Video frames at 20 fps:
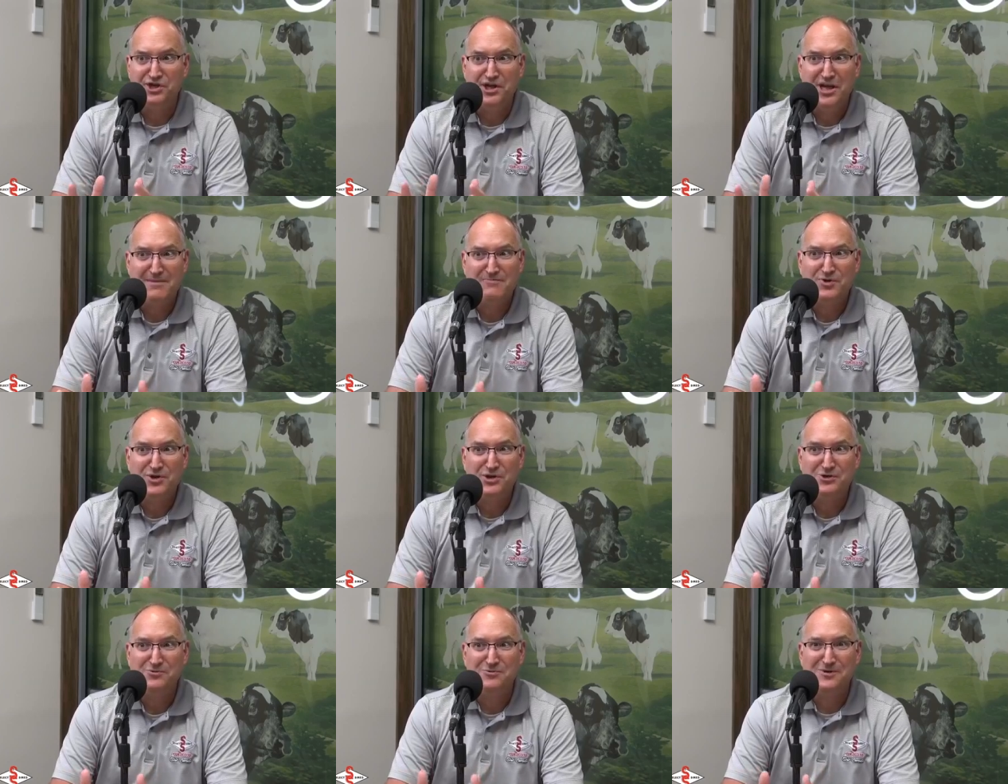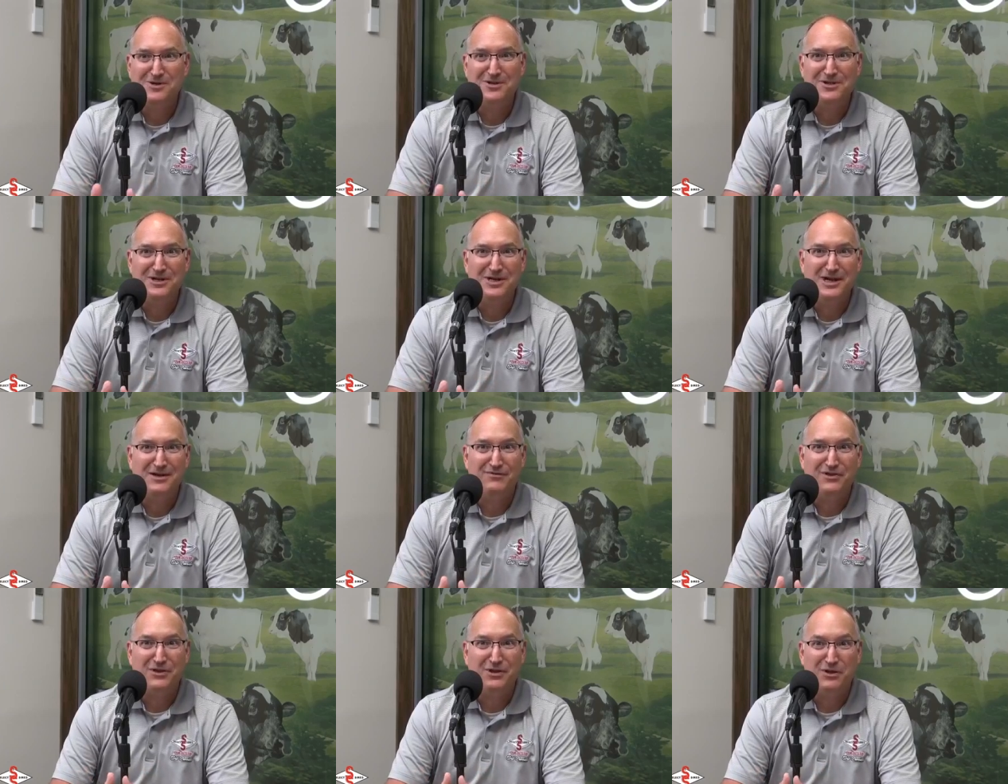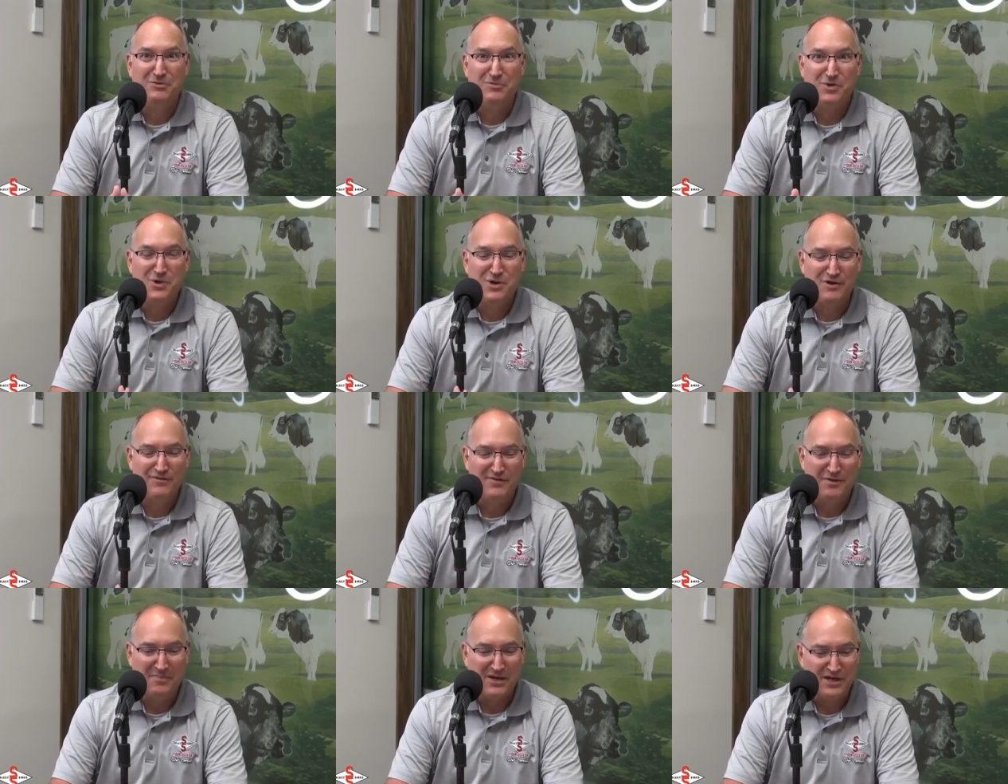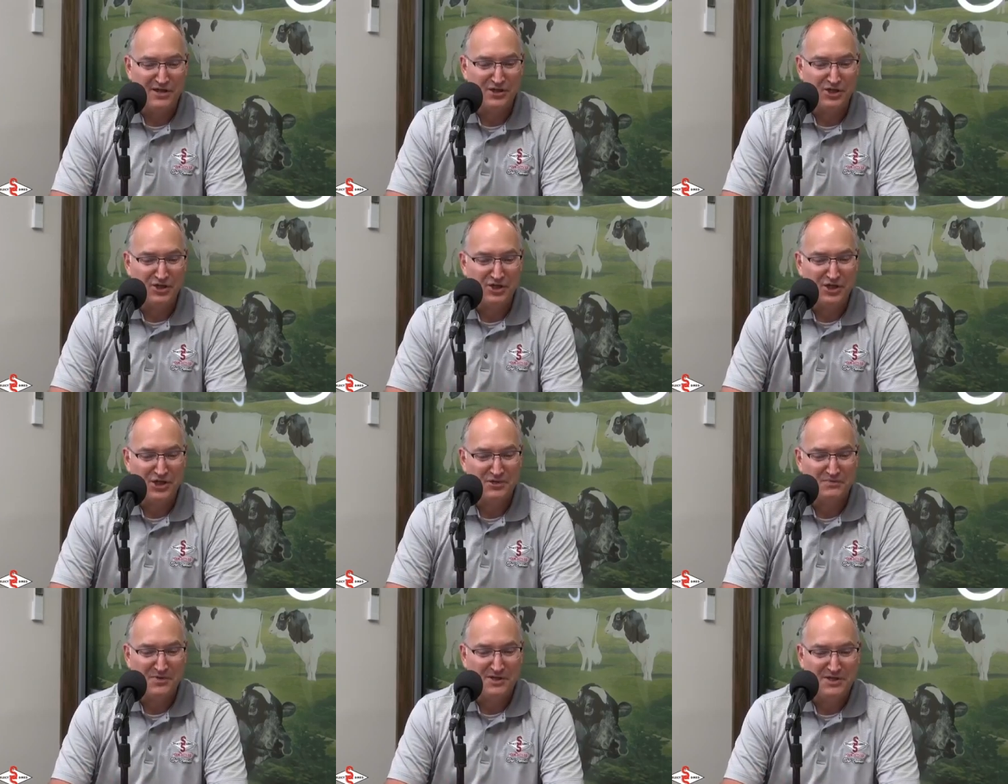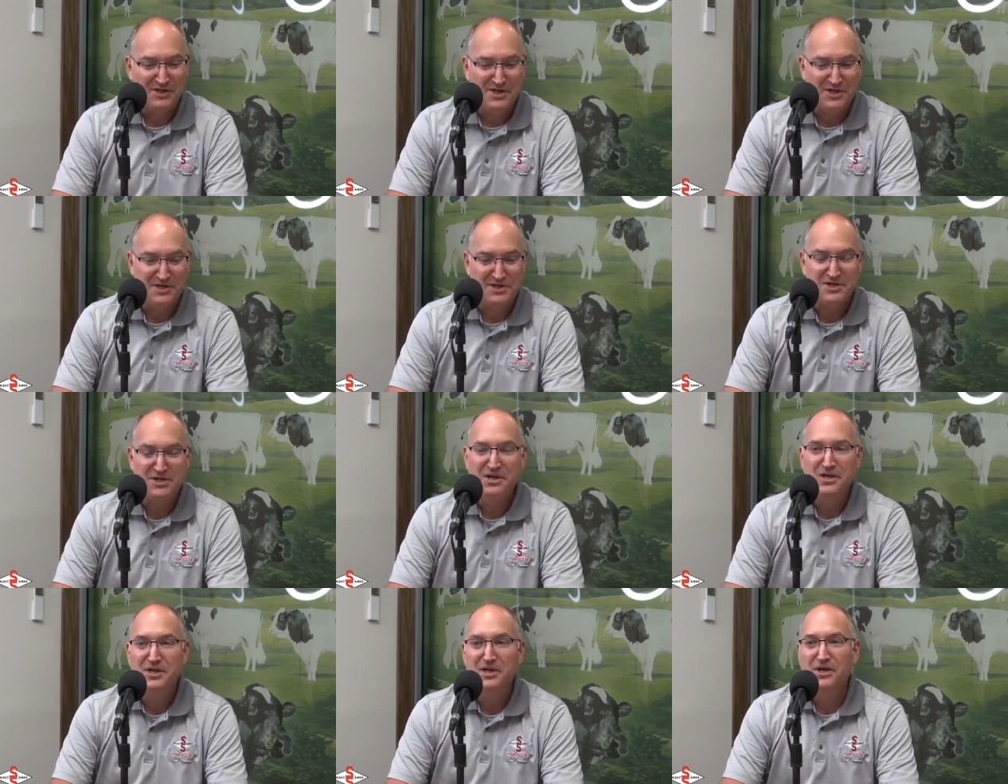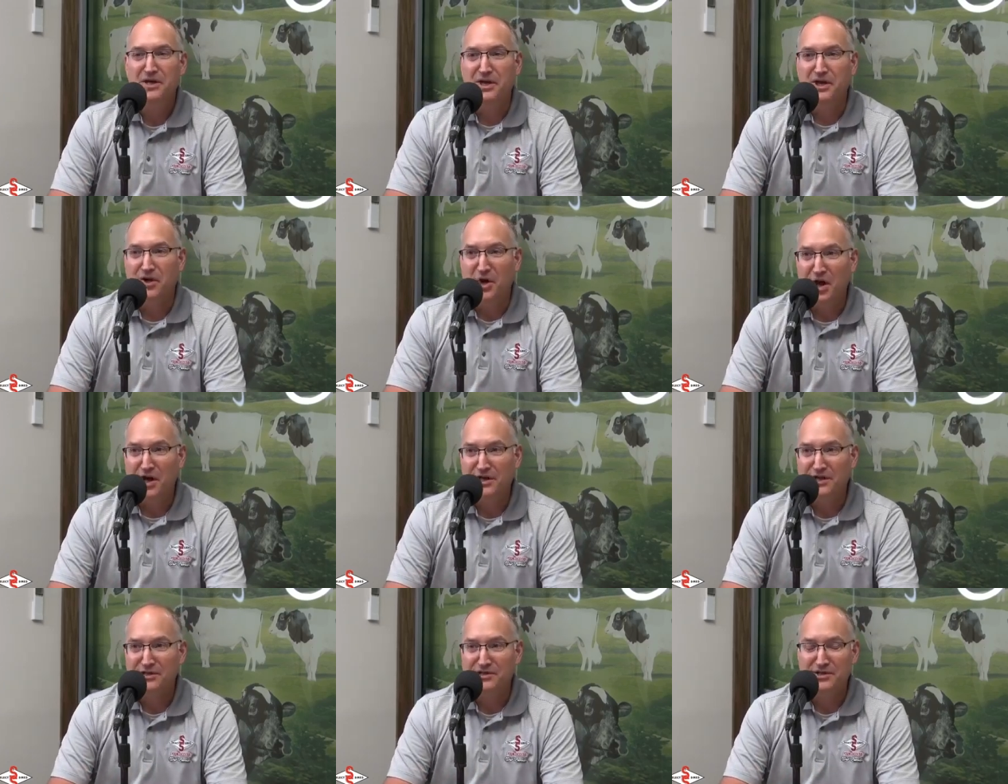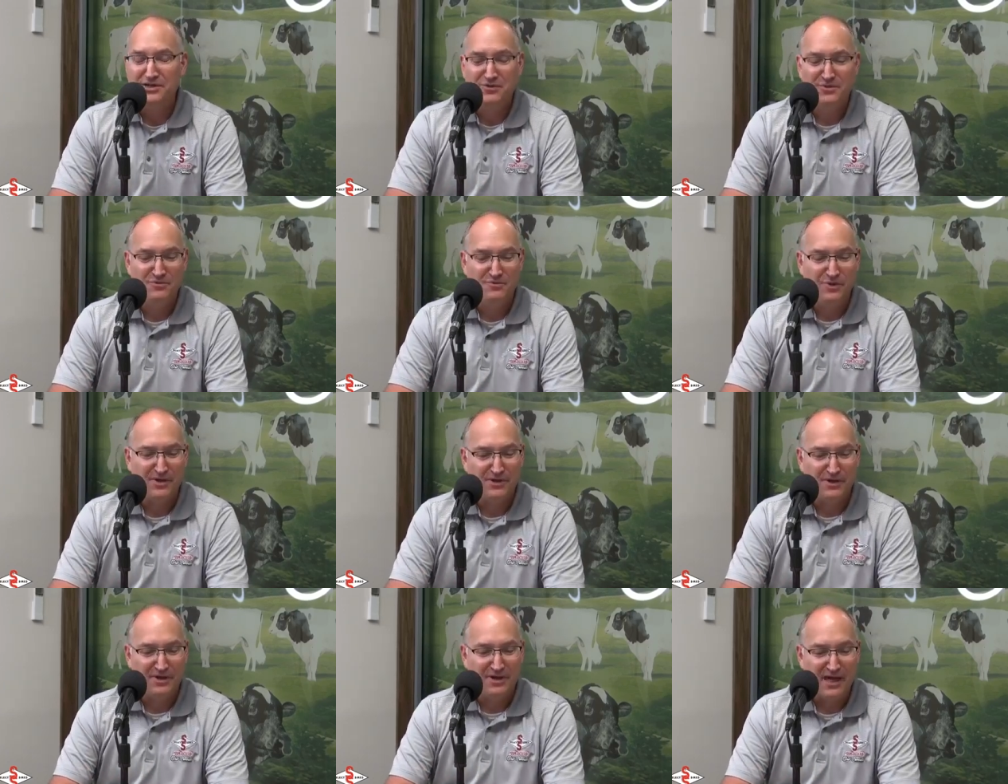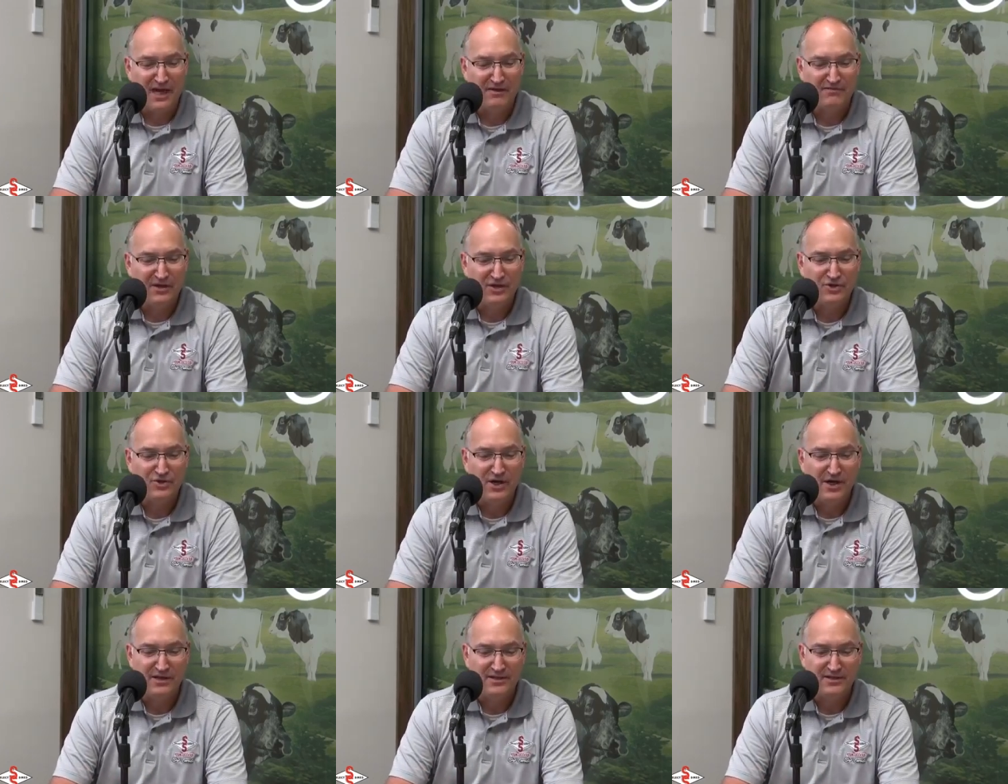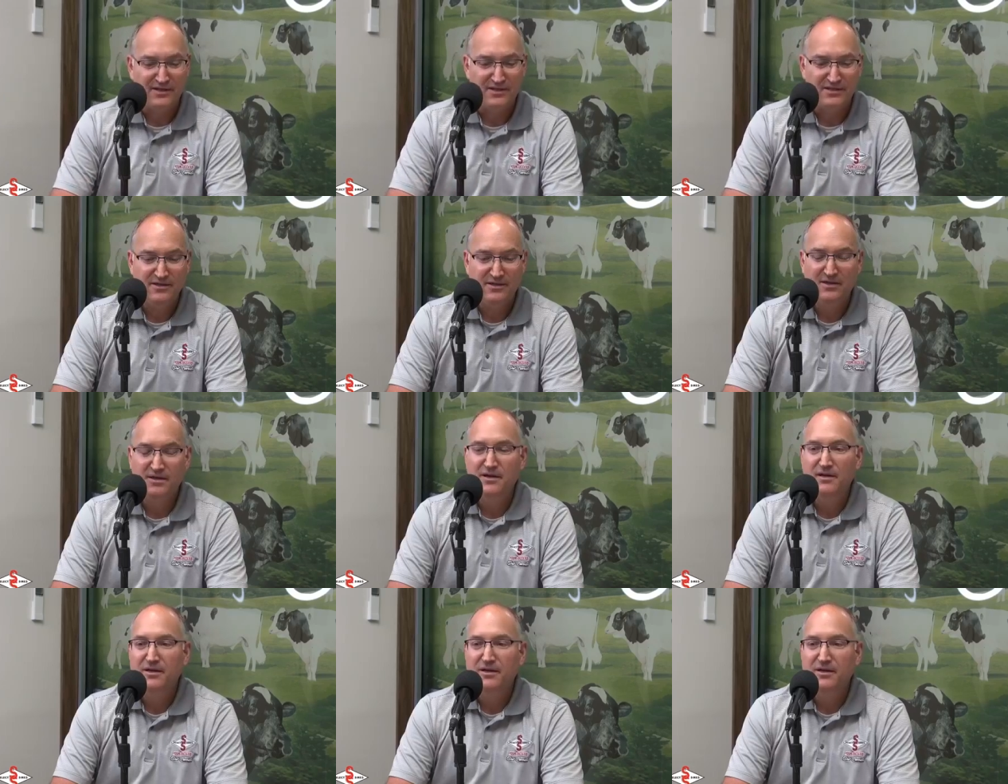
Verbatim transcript: in April, we're going to have a little more of a base adjustment here in August with the calving traits.